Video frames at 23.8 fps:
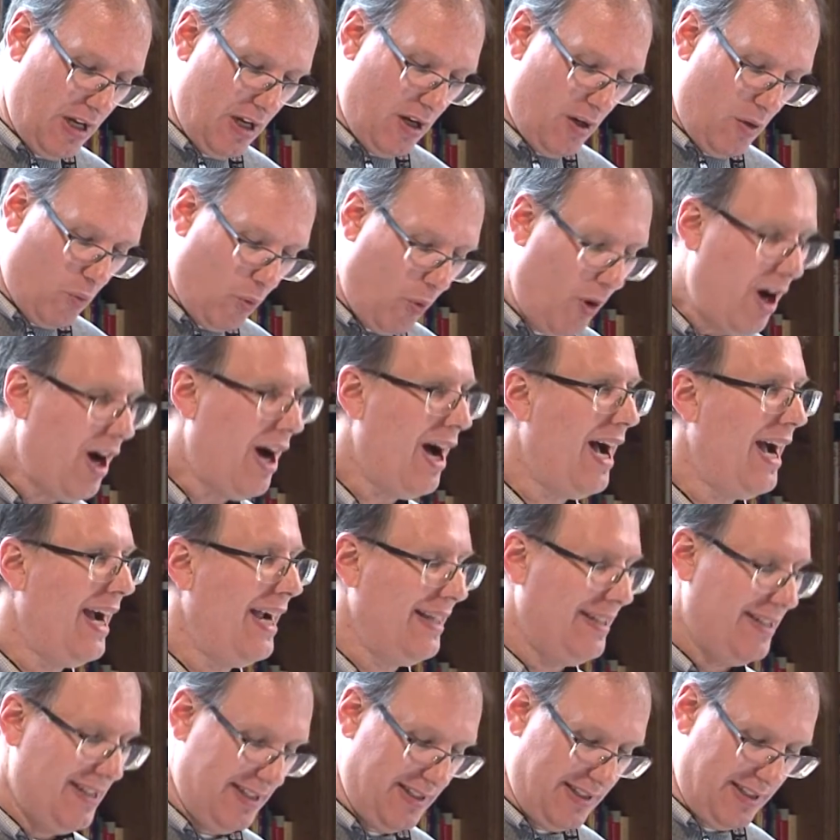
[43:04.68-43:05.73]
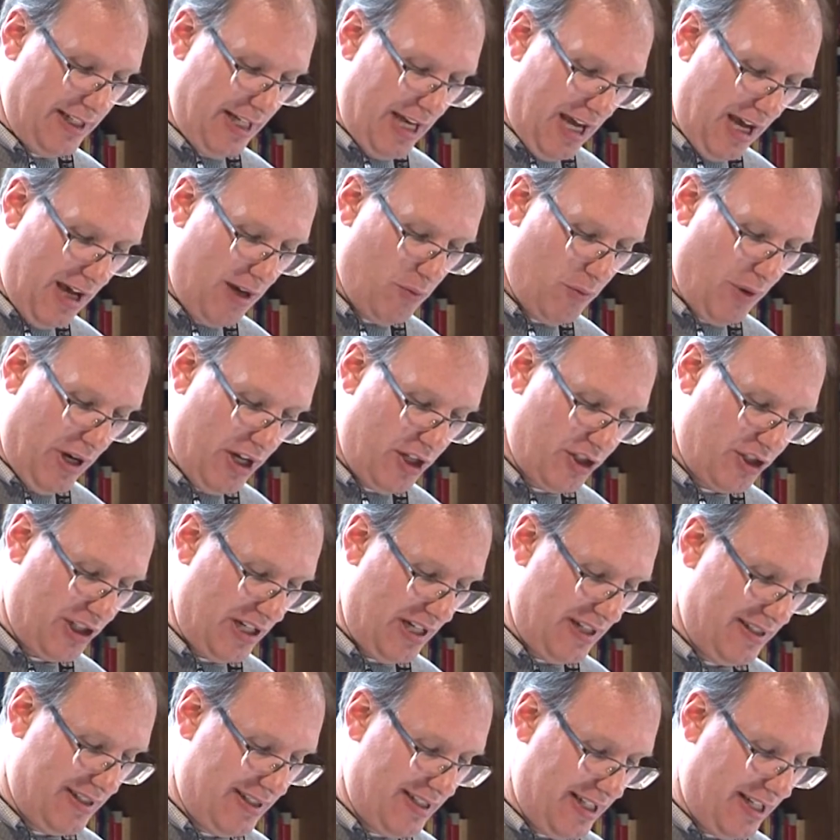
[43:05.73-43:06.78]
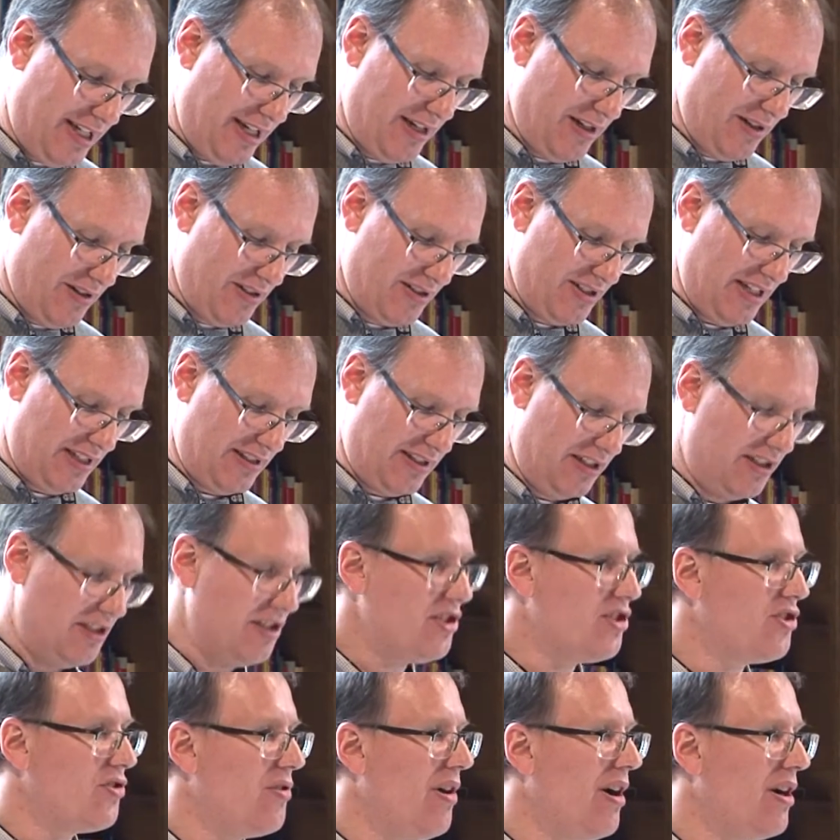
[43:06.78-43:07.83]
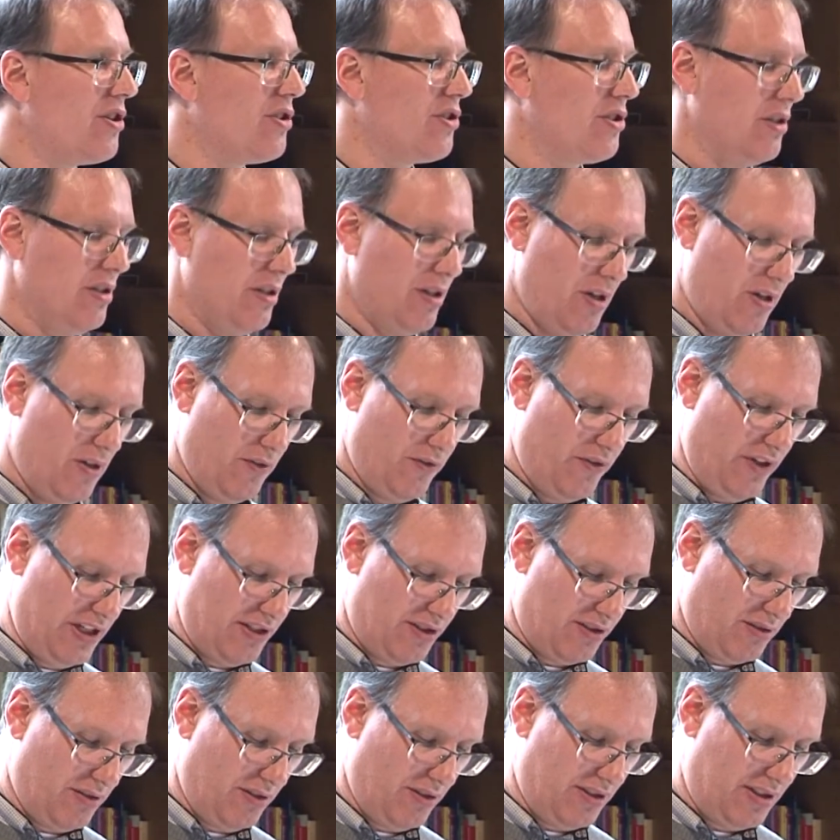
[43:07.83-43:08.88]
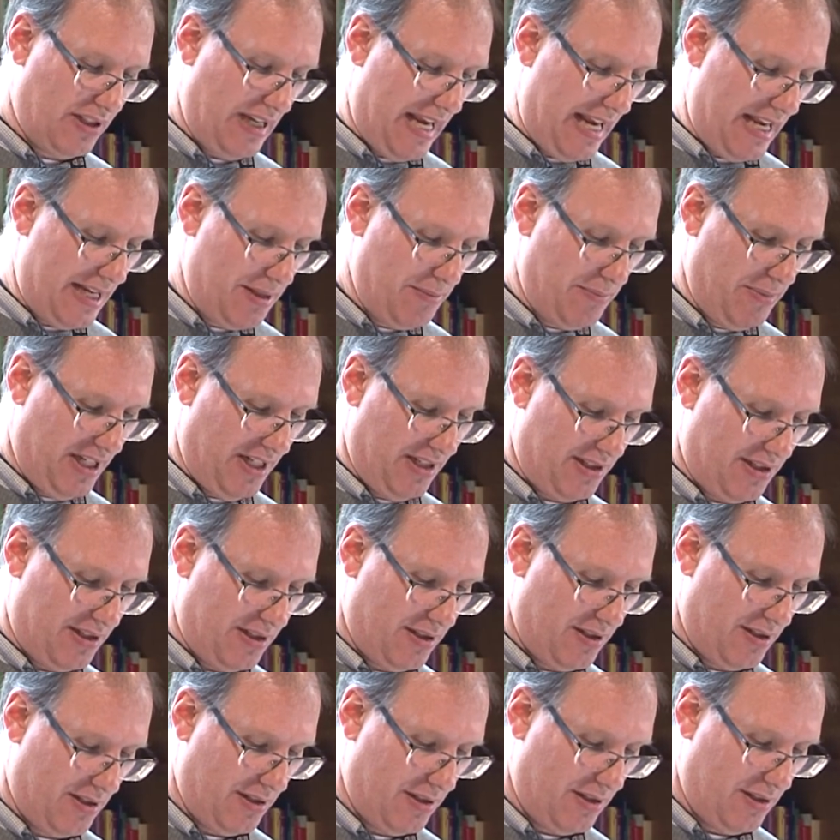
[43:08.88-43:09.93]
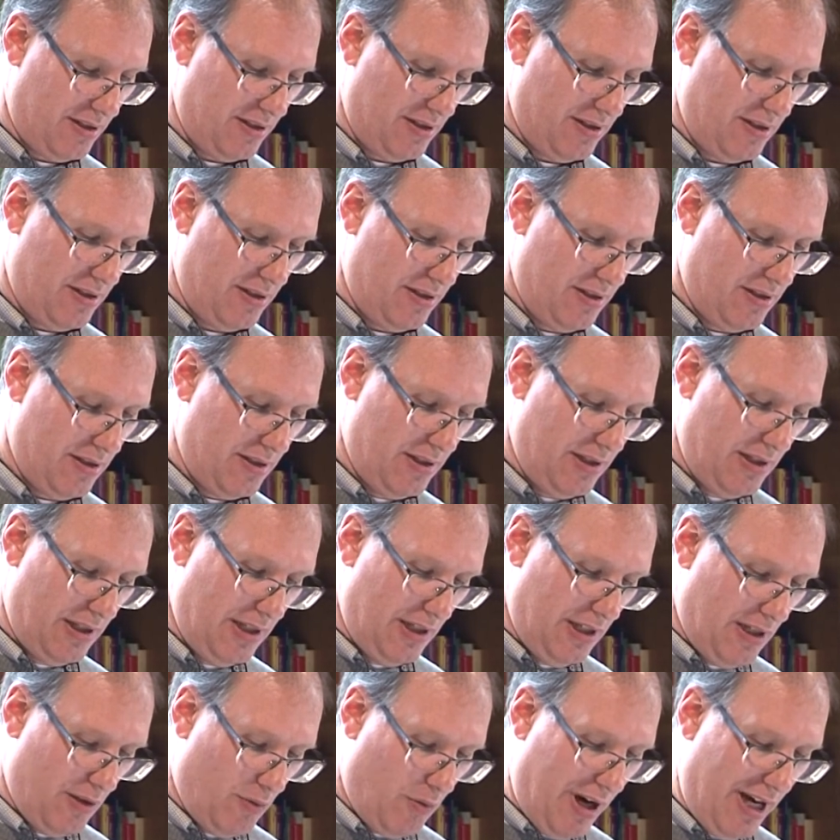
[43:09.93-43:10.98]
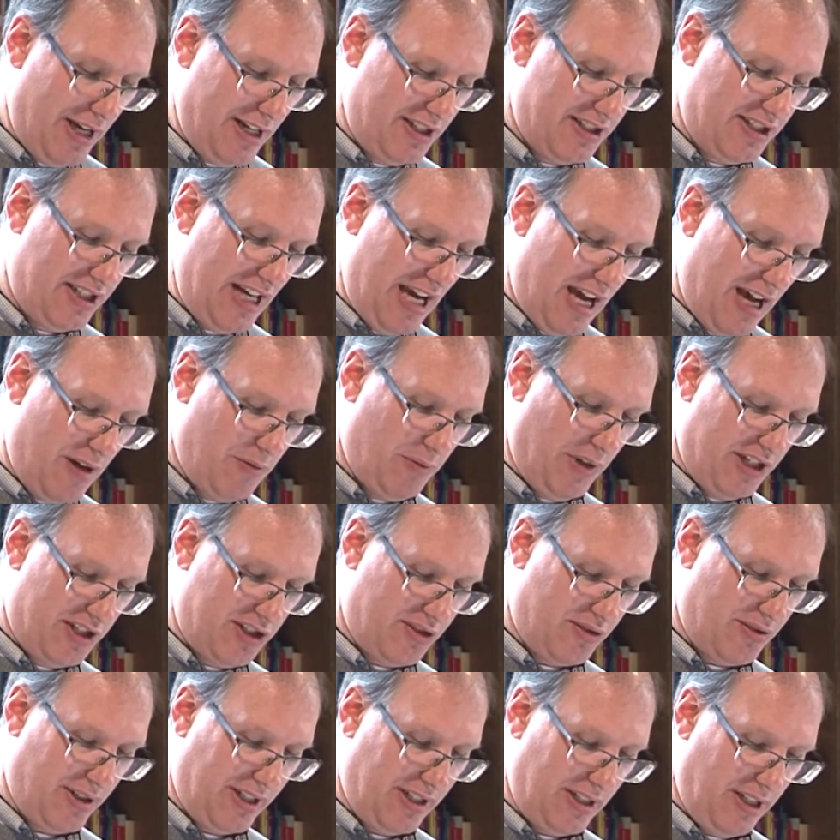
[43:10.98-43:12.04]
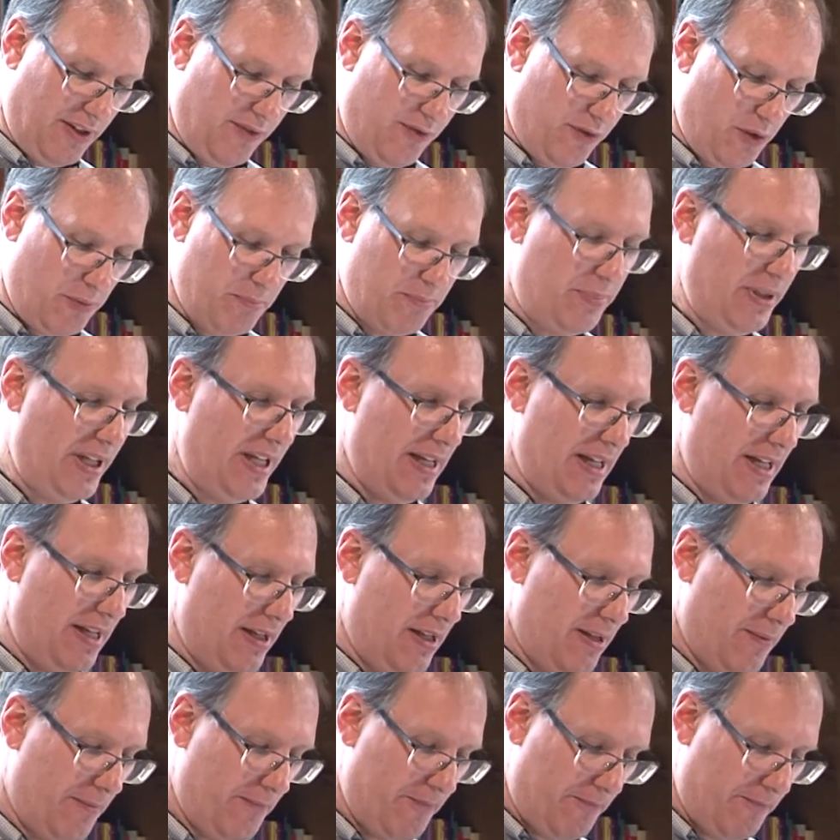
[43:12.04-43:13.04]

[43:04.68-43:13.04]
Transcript: Why does Yahweh shed tears at the destruction of Israel's enemies? Why does Yahweh strictly forbid